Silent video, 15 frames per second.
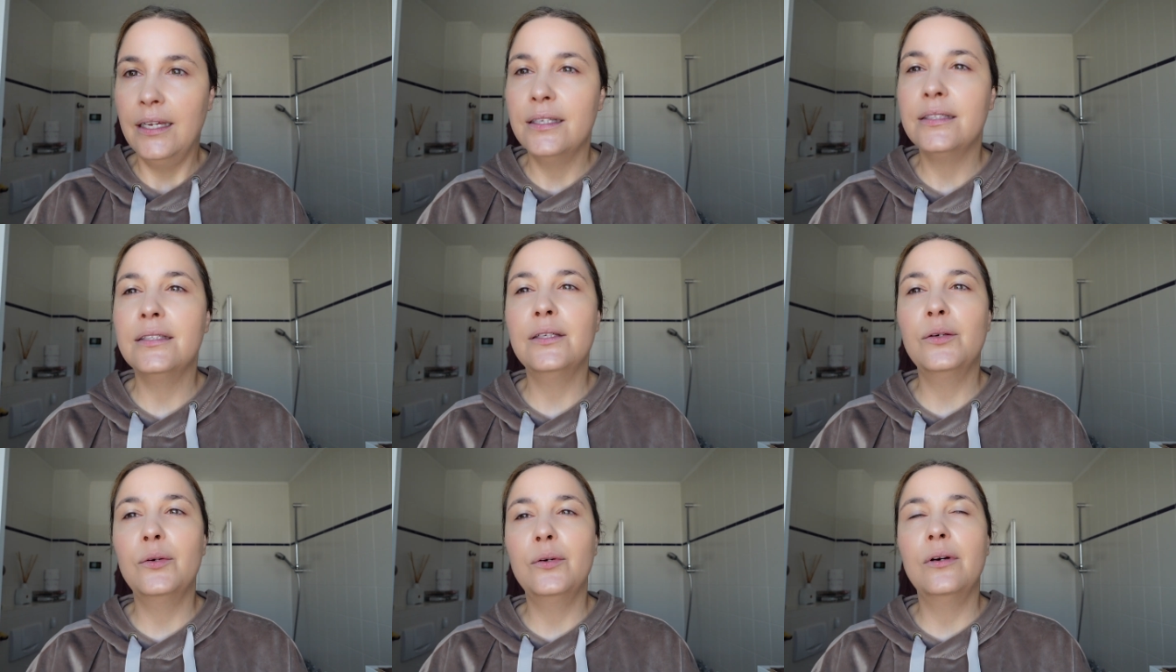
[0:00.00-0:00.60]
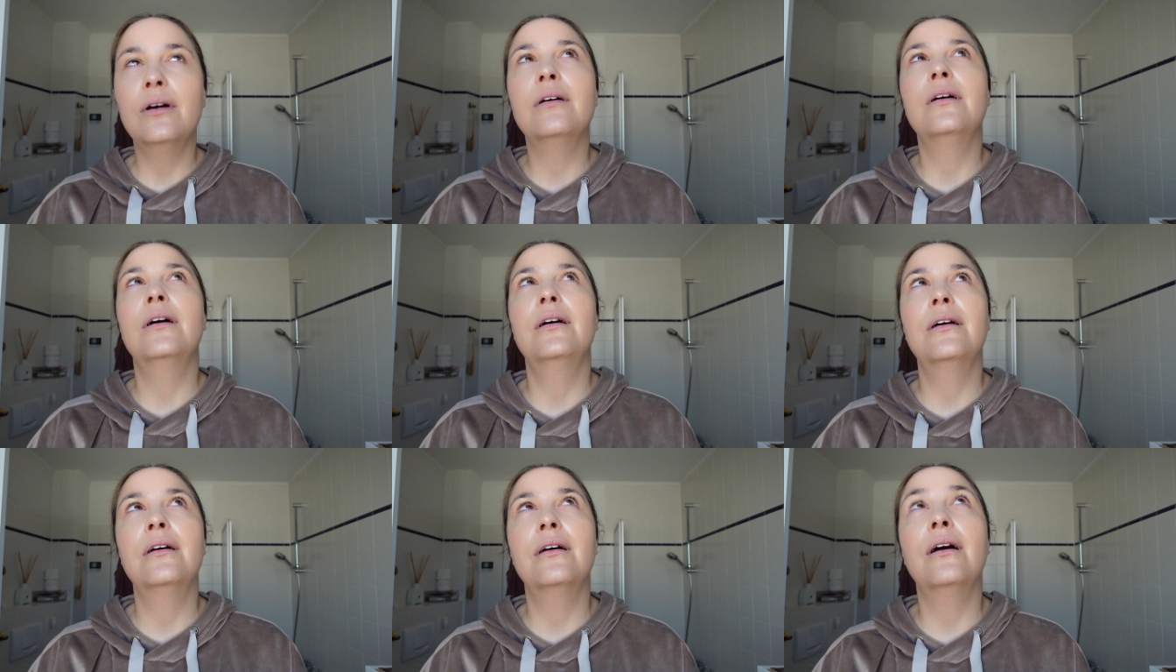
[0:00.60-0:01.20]
so,
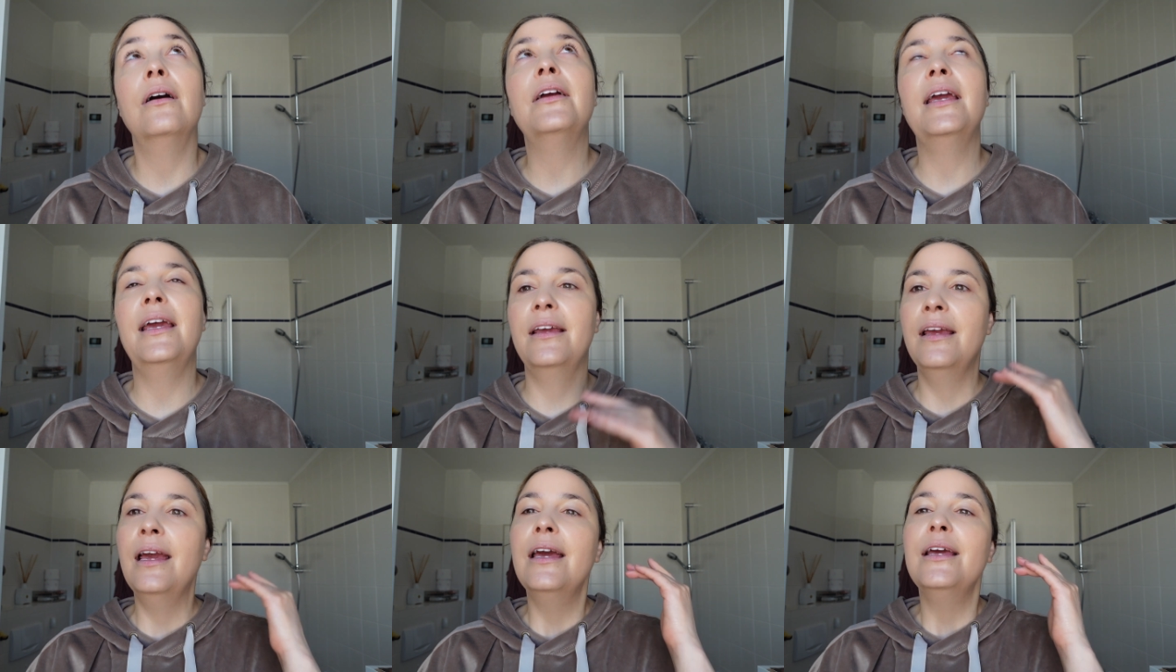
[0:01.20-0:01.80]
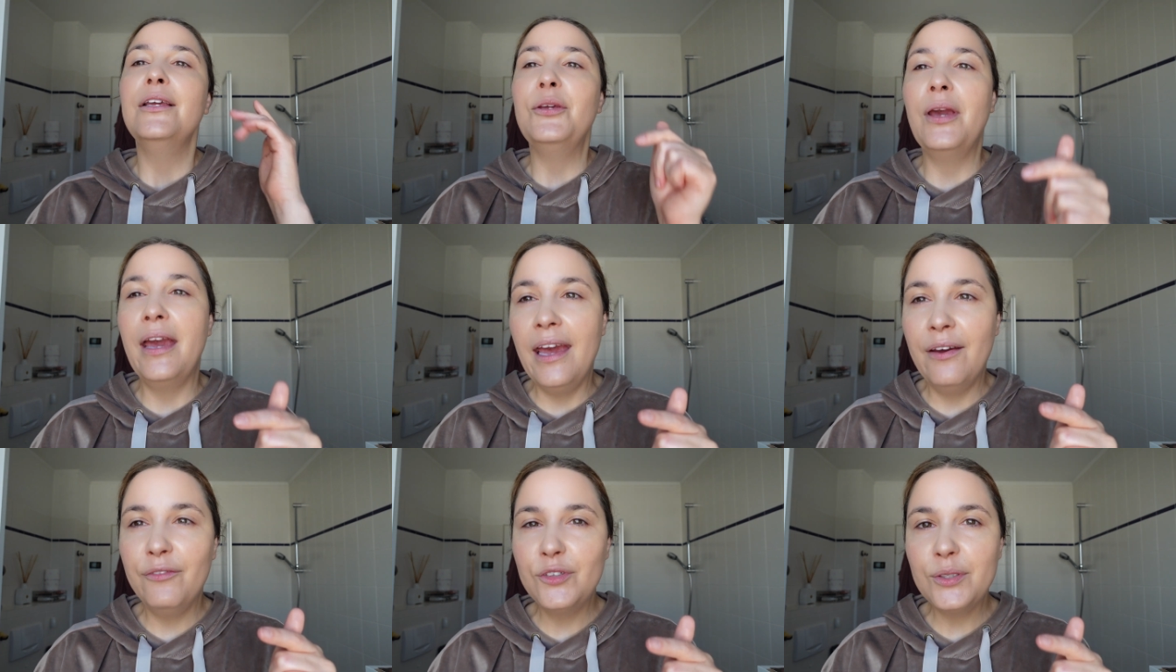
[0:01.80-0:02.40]
okay, you
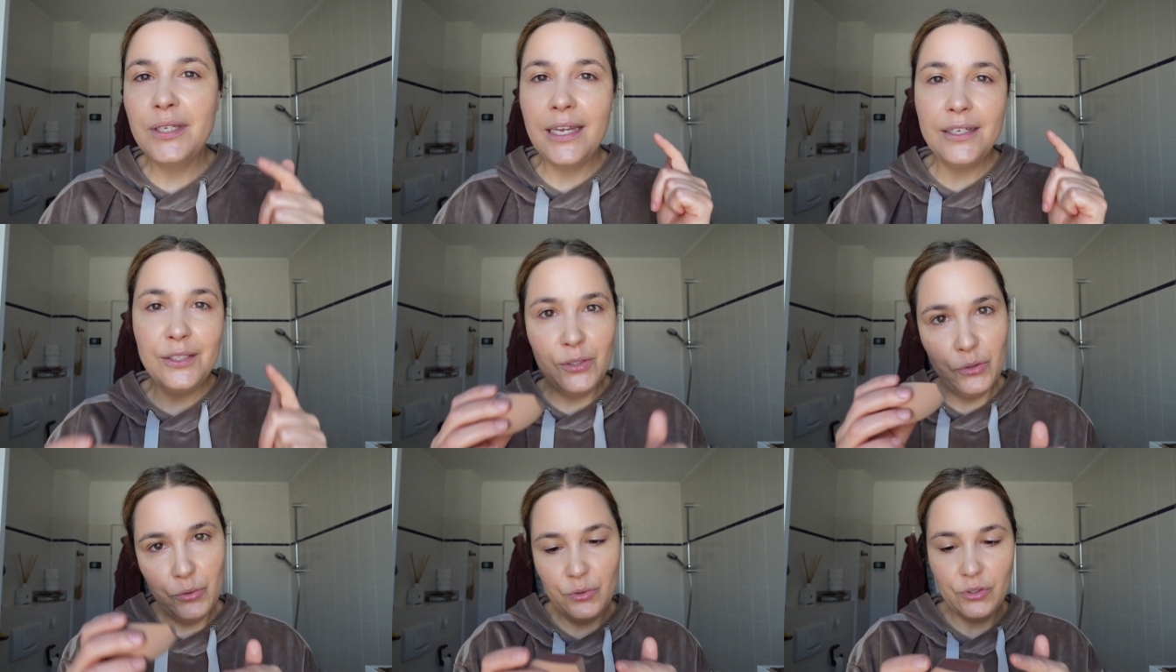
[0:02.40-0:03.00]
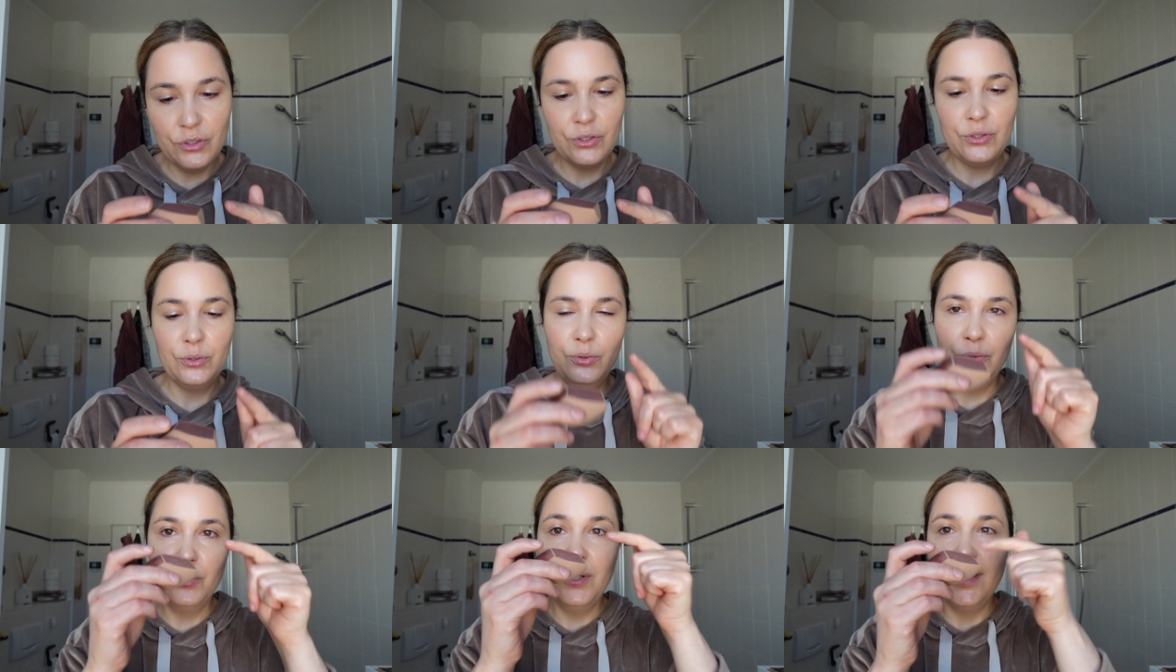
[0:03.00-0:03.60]
have to get used
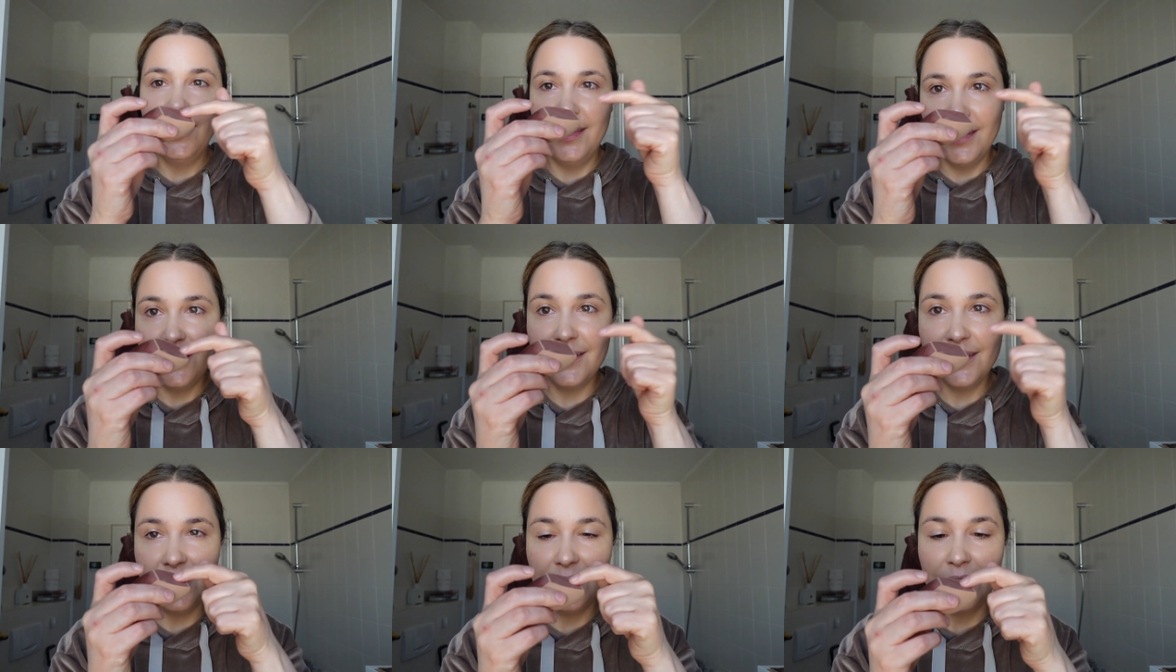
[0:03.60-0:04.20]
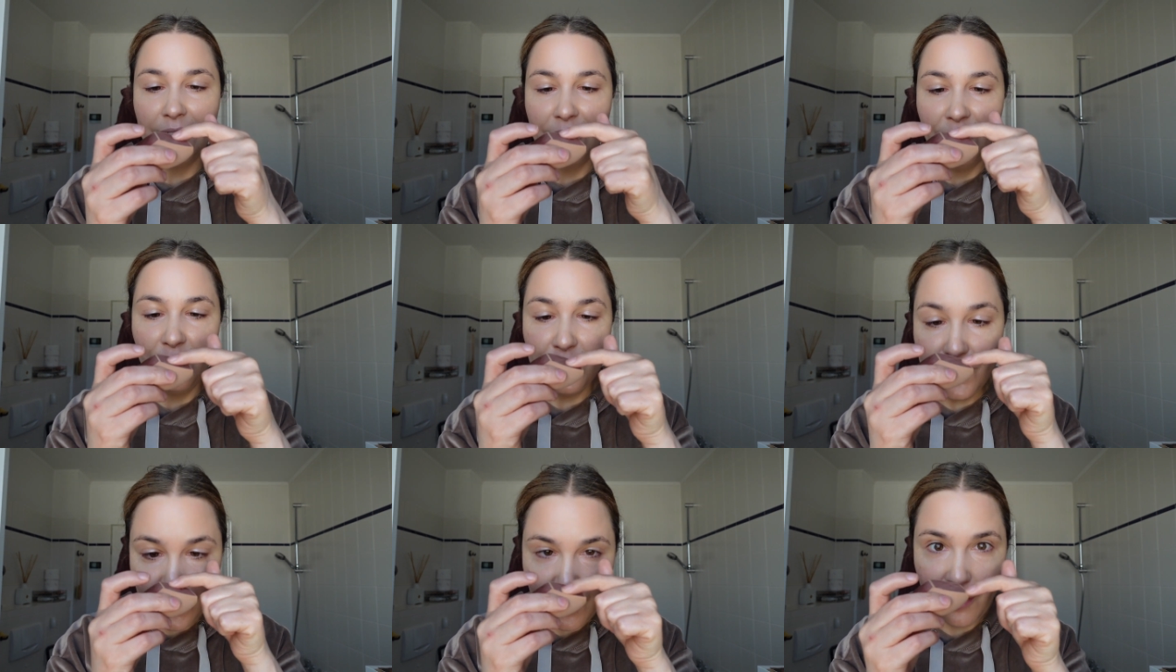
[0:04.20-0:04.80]
to this
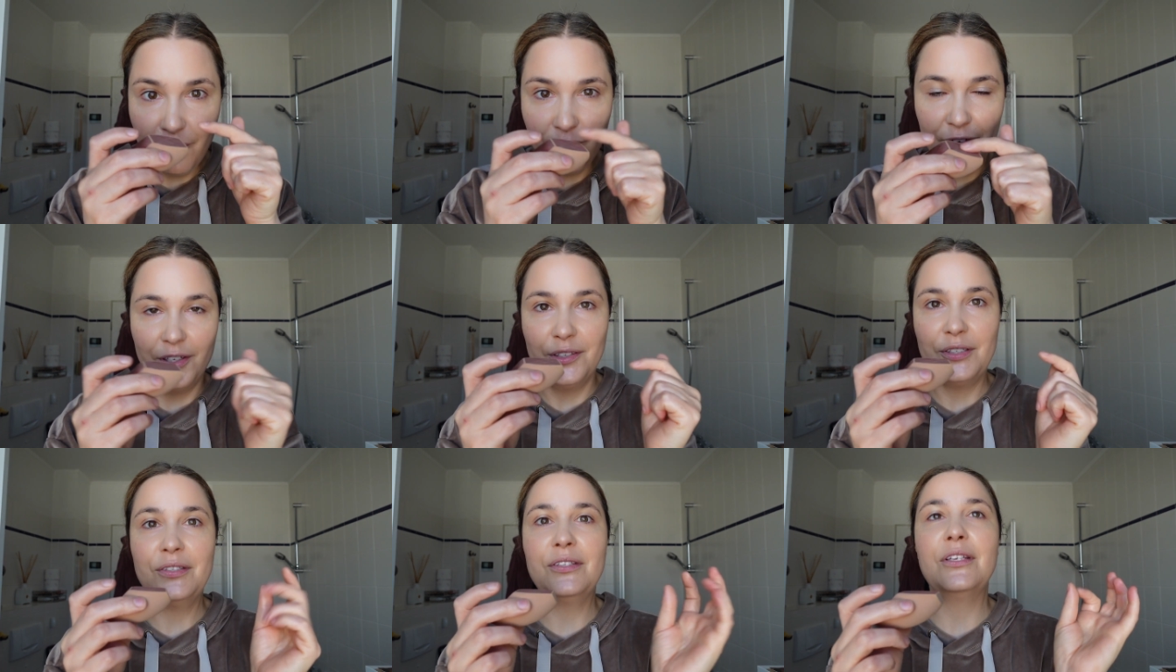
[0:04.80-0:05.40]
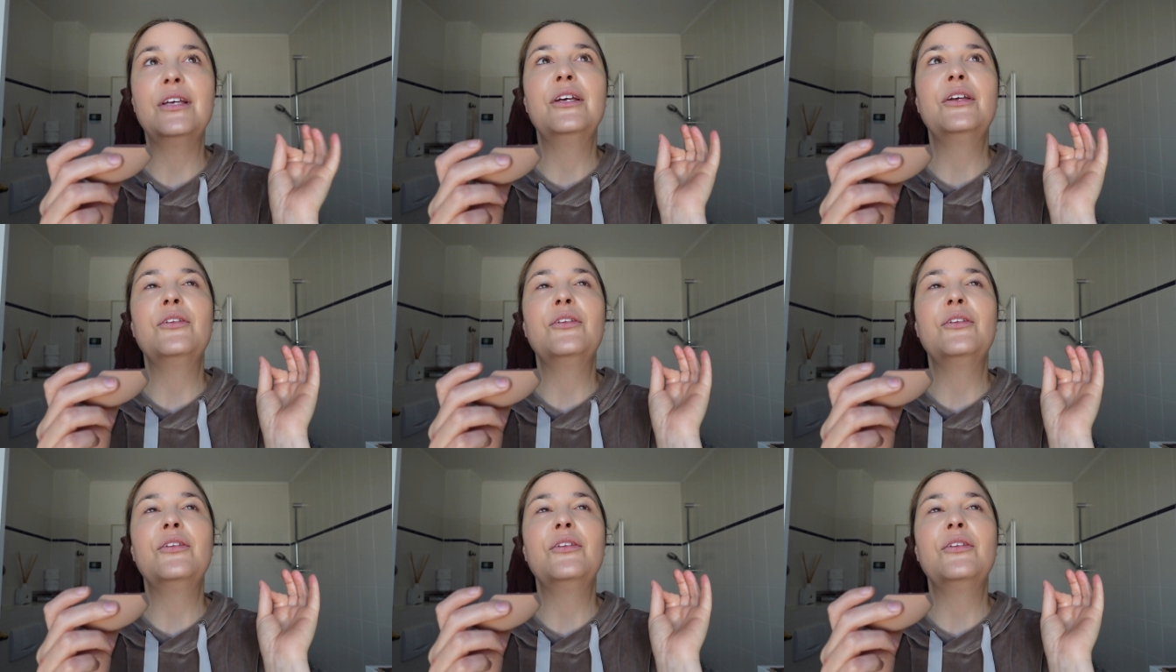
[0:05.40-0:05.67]
surface.